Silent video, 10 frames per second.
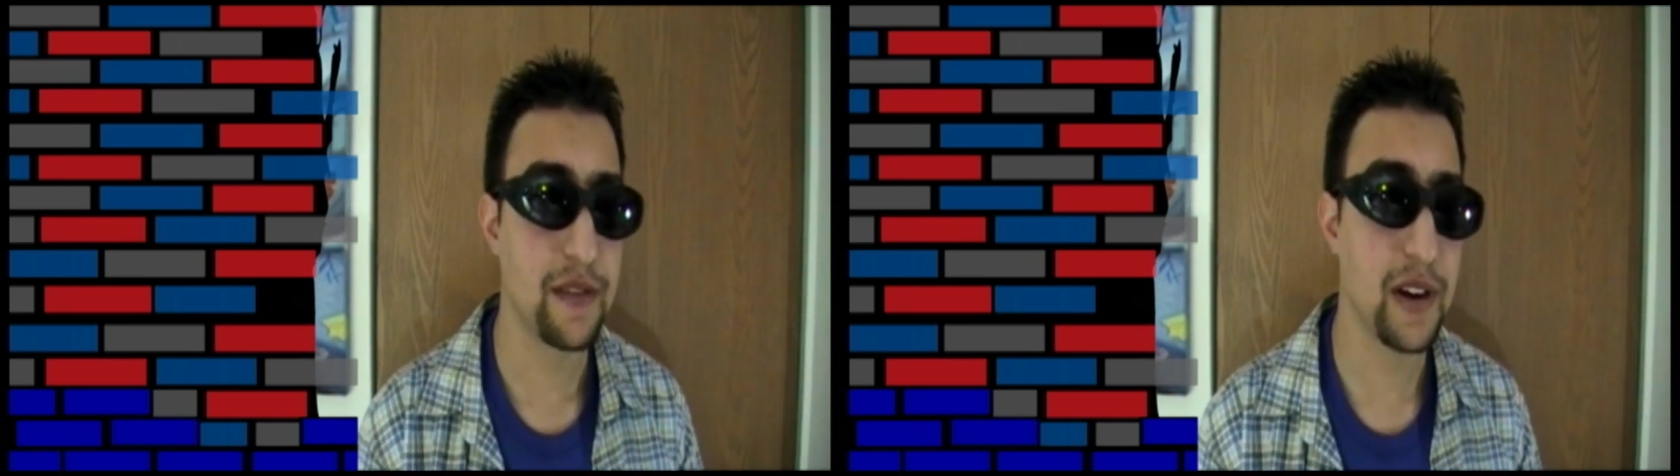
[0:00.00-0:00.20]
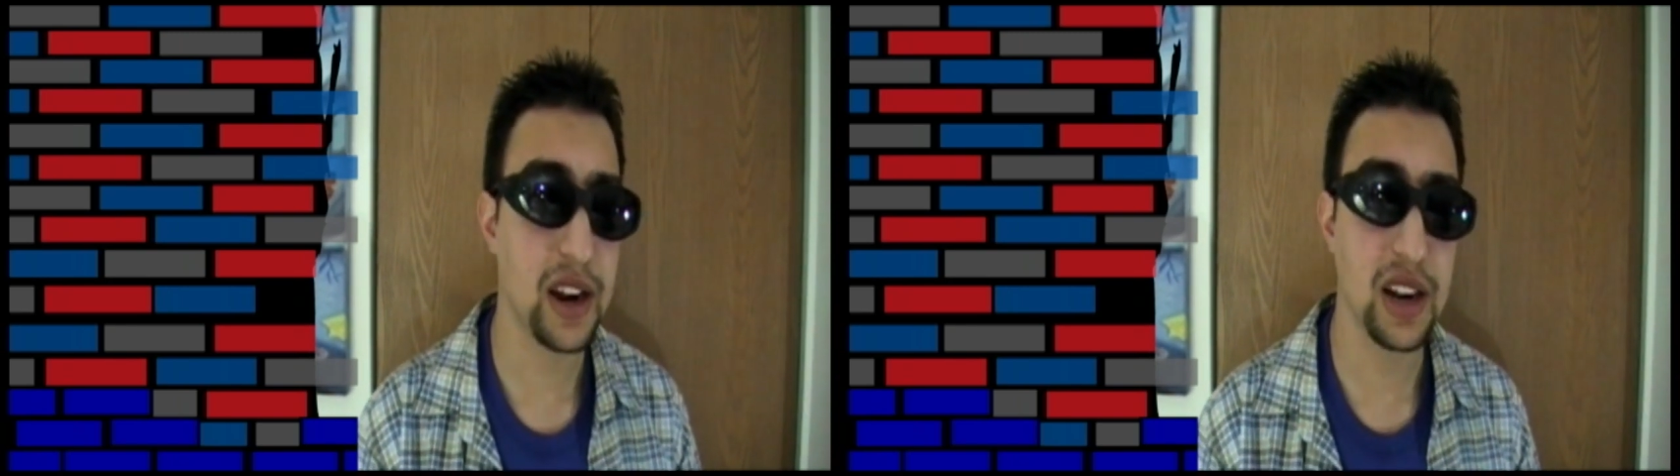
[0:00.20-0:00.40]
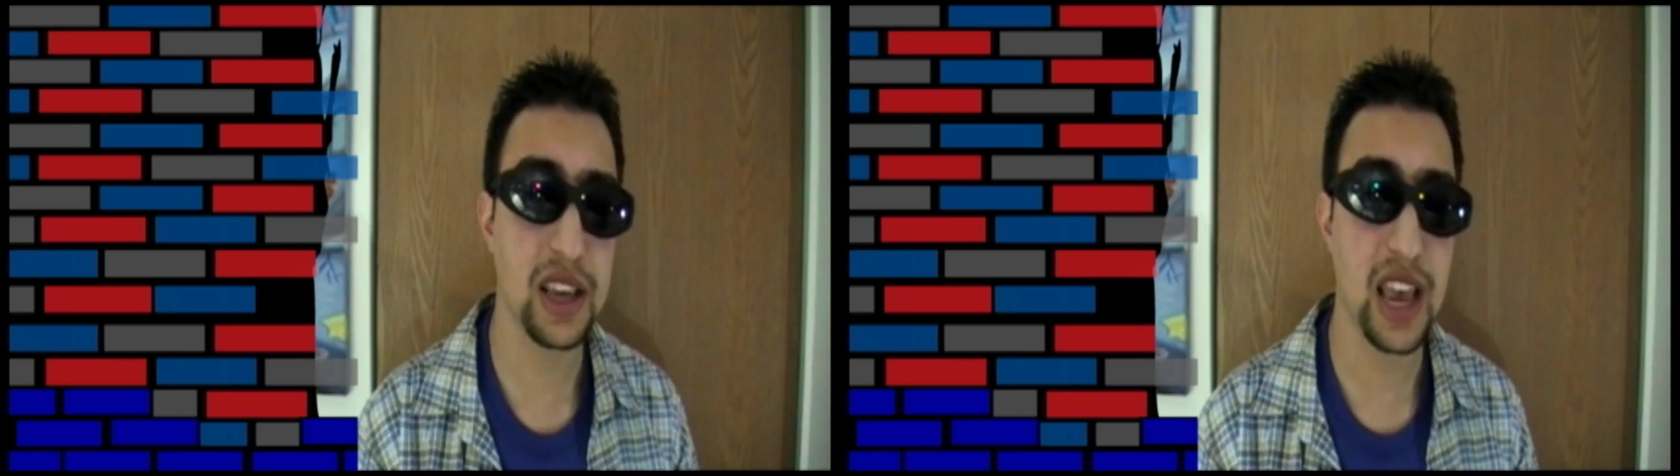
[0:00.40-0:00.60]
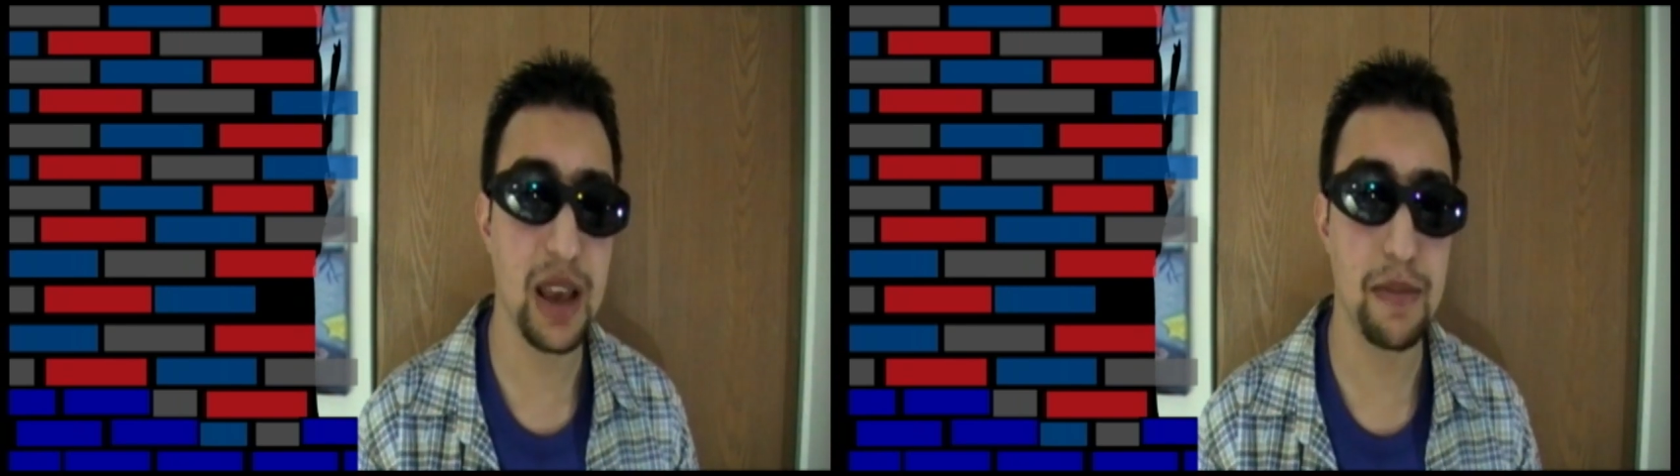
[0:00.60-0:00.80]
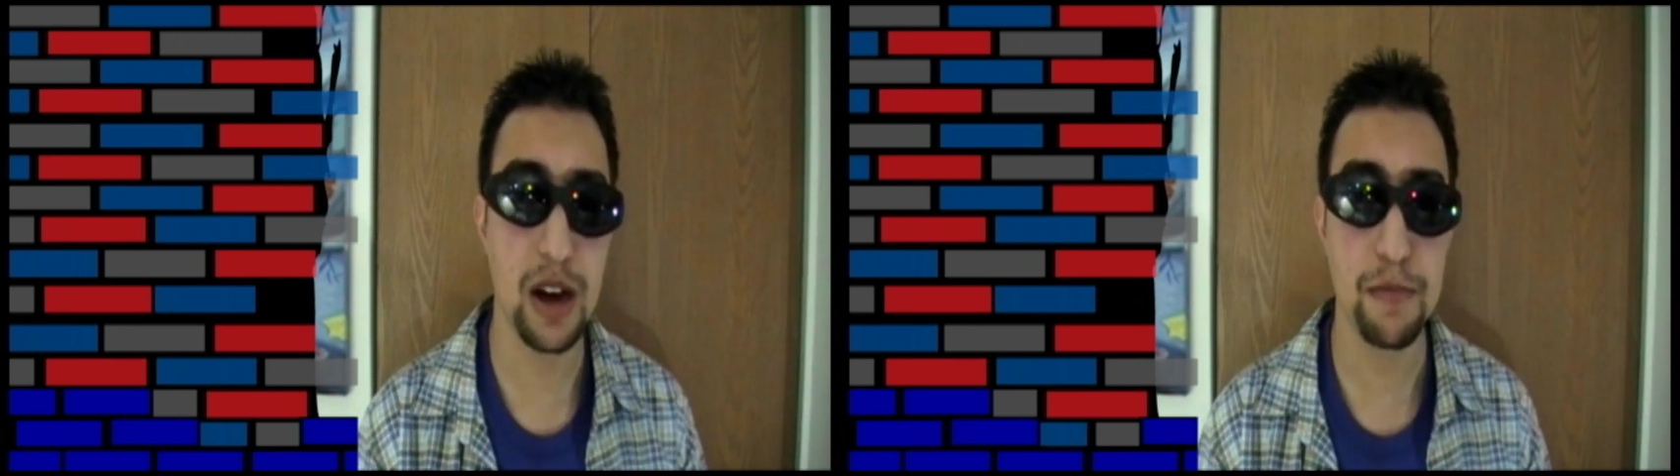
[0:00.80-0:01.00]
finally
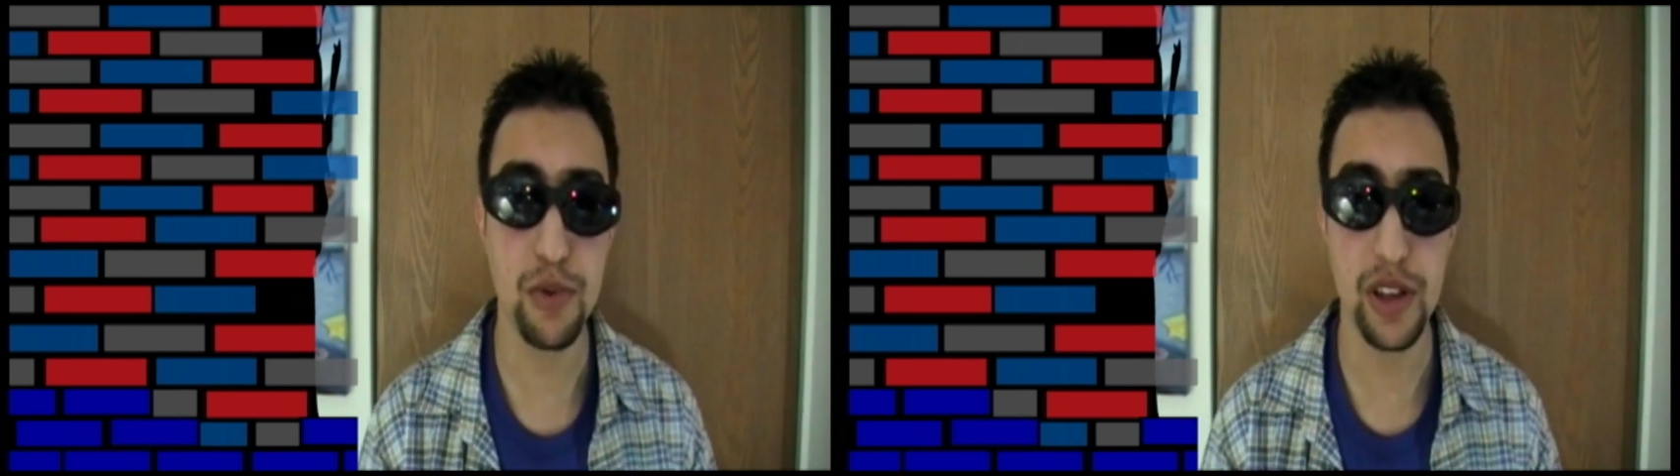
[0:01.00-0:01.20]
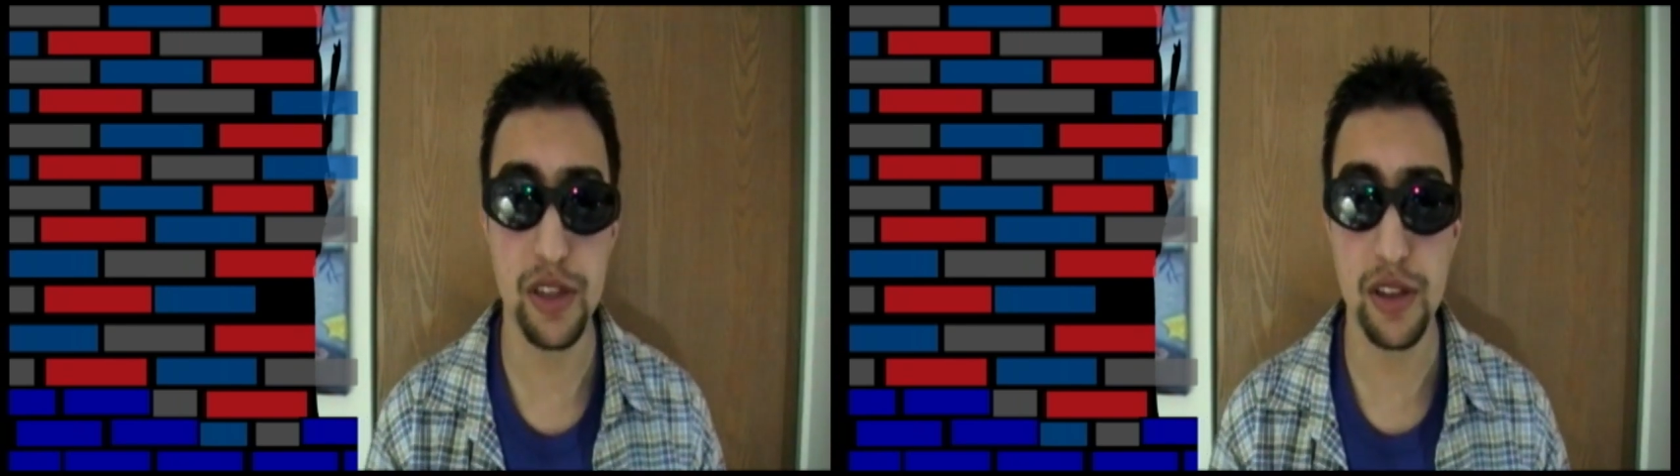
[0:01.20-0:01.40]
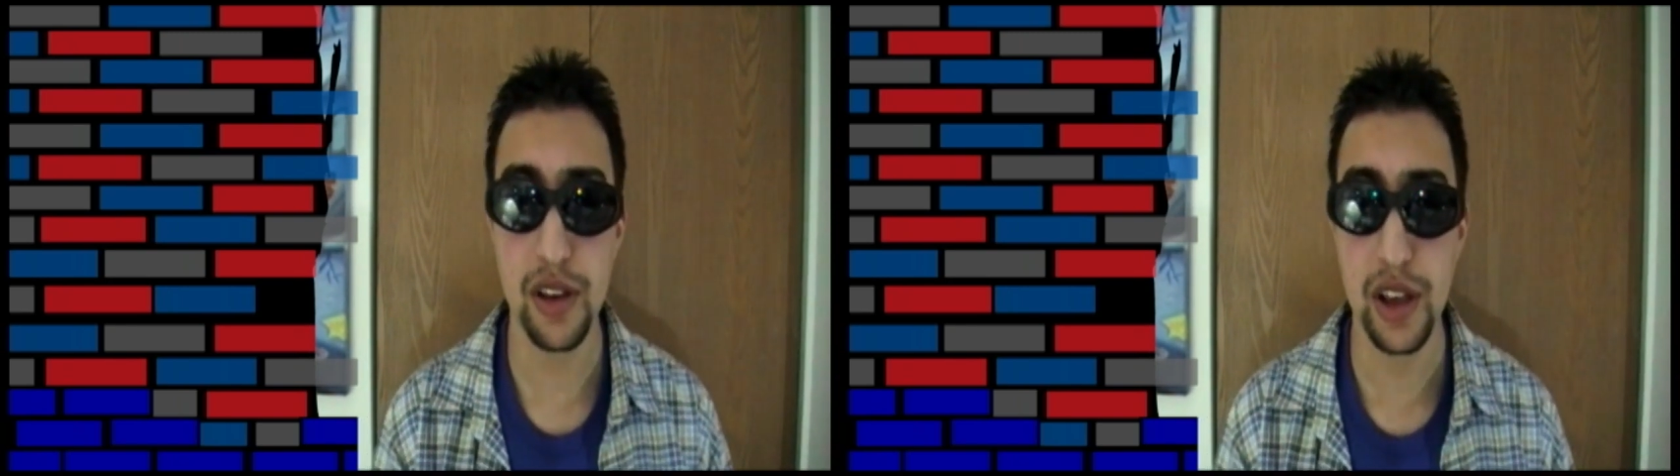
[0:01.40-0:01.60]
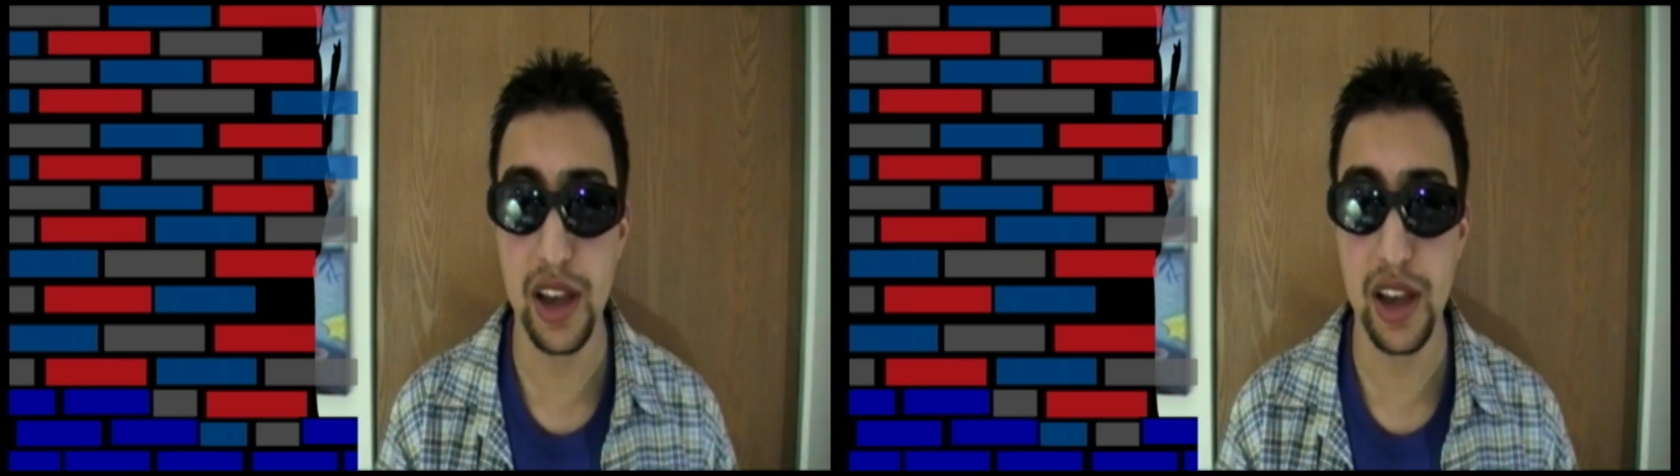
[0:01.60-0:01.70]
came up with